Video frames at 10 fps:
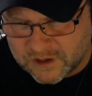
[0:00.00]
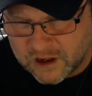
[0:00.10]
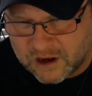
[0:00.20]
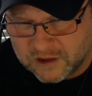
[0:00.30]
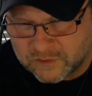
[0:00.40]

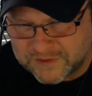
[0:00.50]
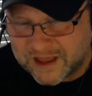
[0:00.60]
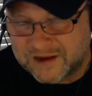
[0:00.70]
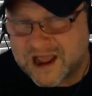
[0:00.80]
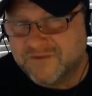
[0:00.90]
is
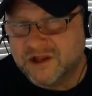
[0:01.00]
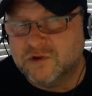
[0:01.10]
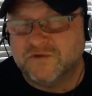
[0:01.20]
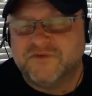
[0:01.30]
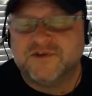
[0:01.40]
without having to
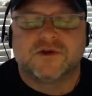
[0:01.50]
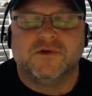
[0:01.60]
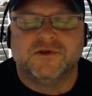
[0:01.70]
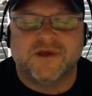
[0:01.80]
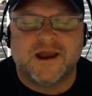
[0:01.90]
do a
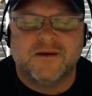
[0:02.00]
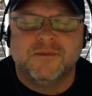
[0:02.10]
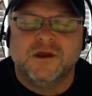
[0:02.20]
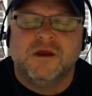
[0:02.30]
physical exam.